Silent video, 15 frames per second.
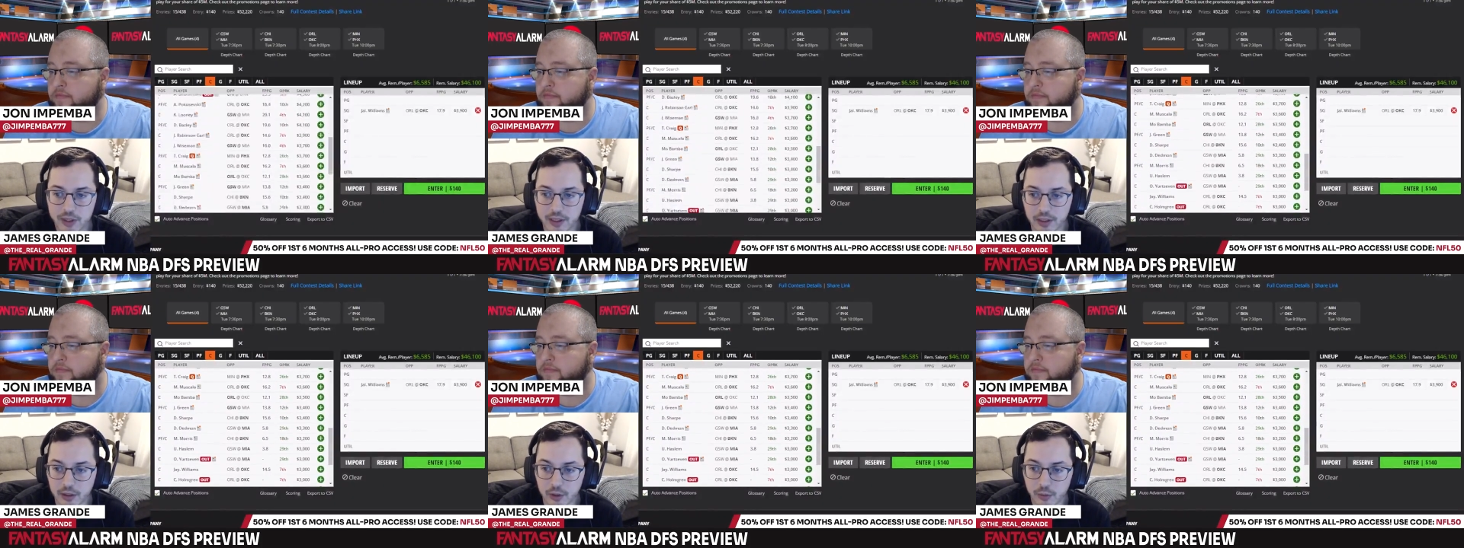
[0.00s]

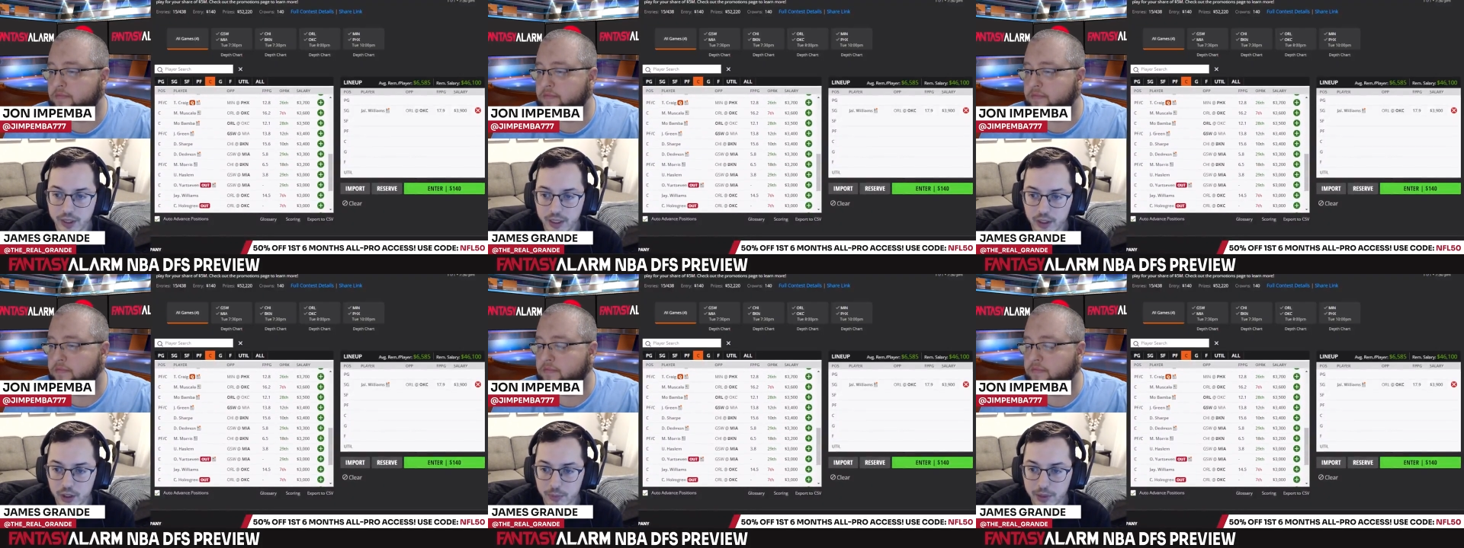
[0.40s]
Speaker 1: like
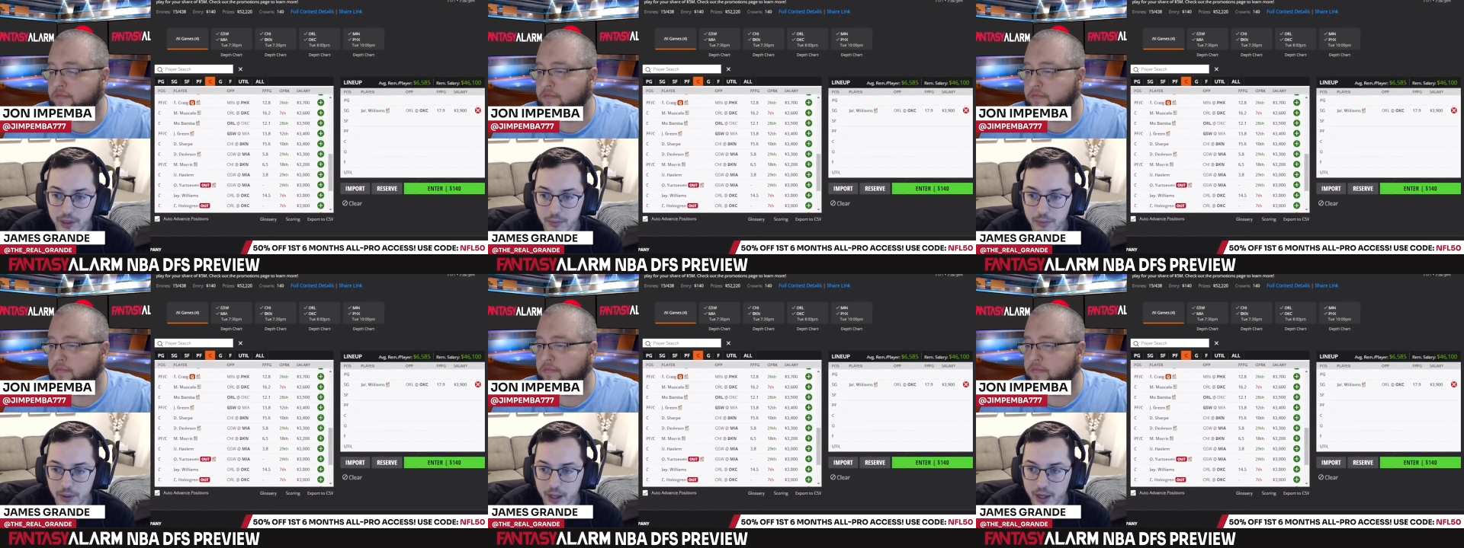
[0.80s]
Looney could be
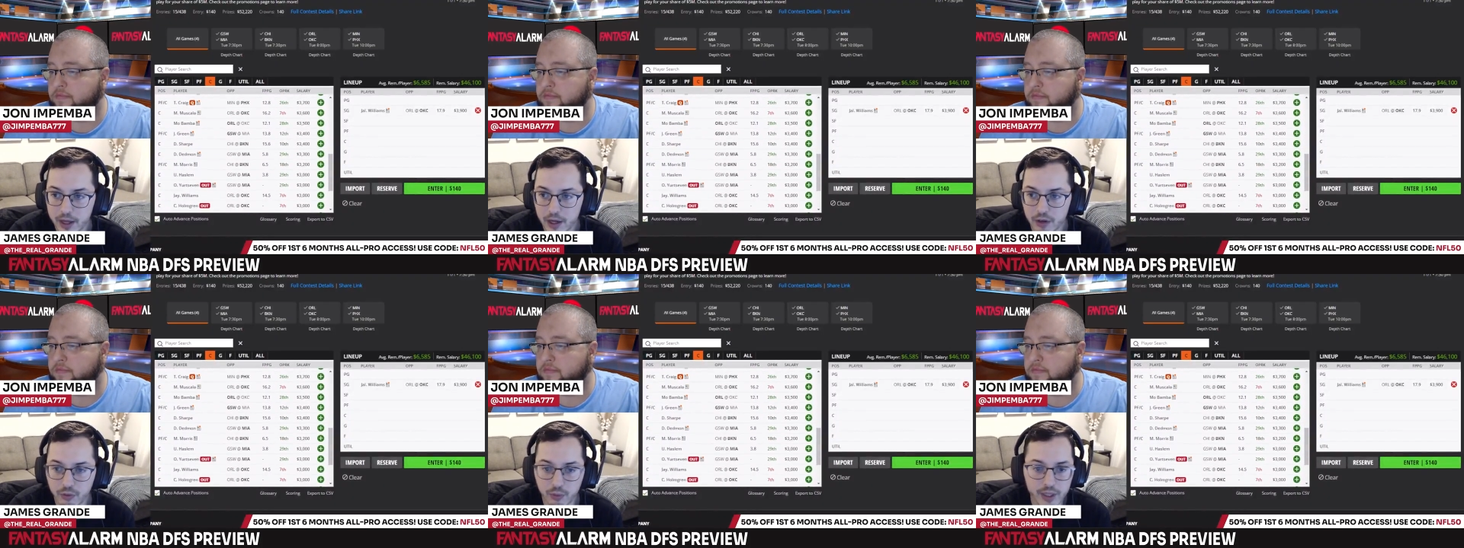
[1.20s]
in
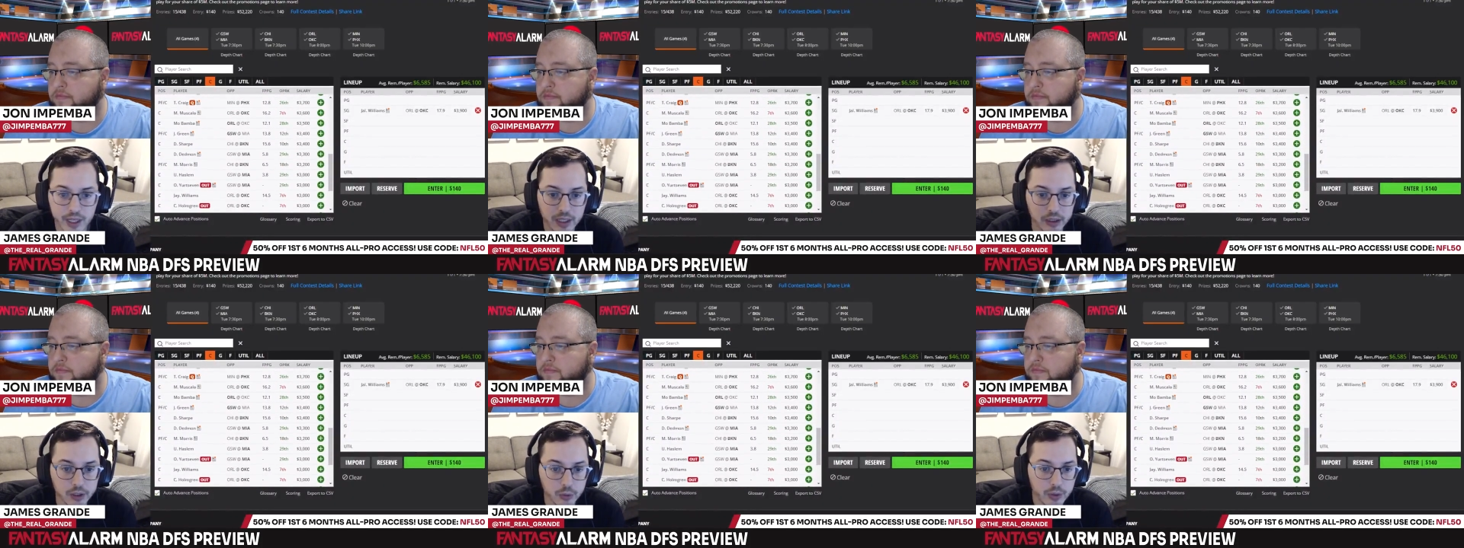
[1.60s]
play, or if we
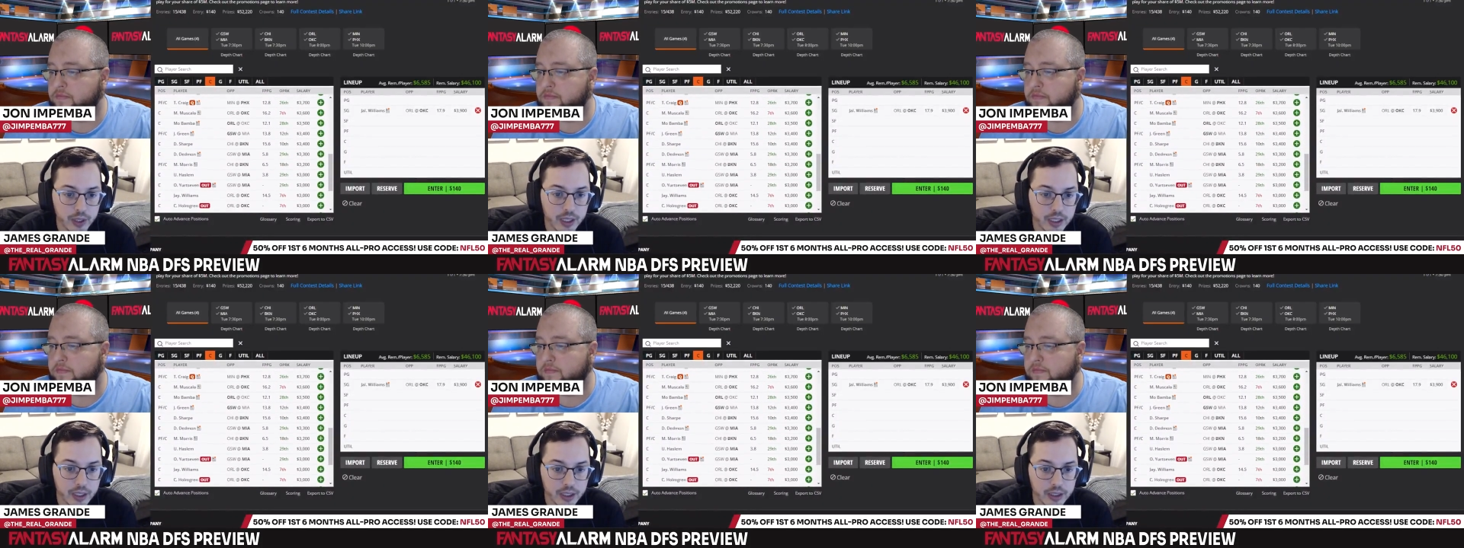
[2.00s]
get
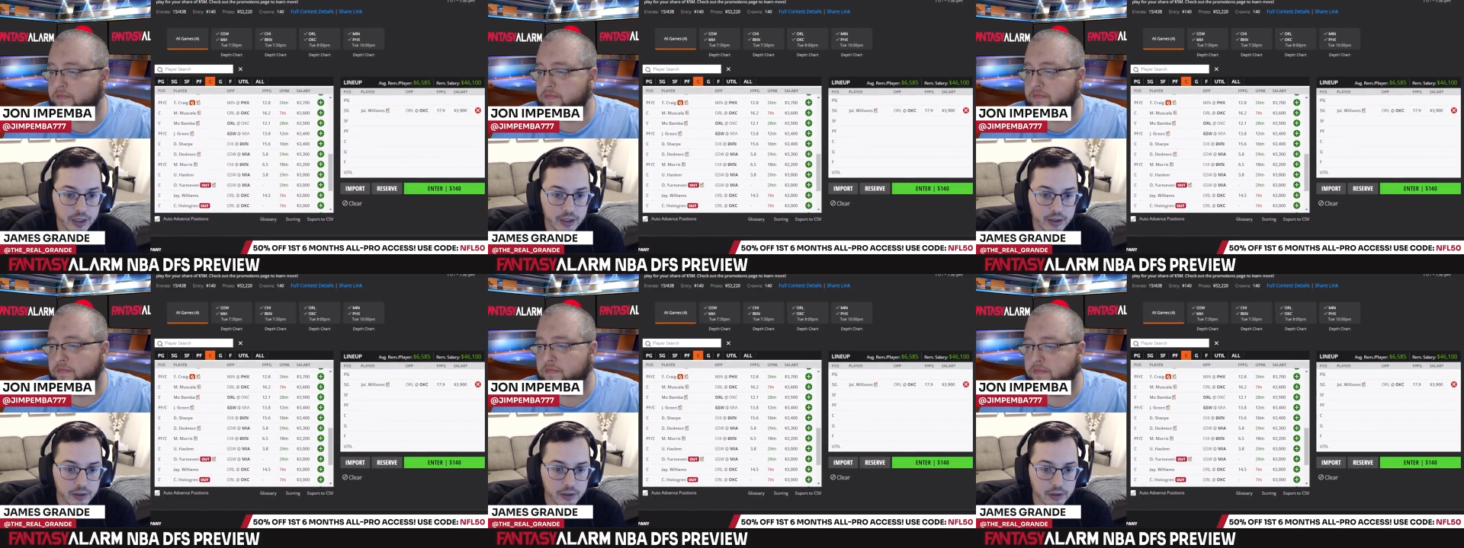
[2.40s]
Looney,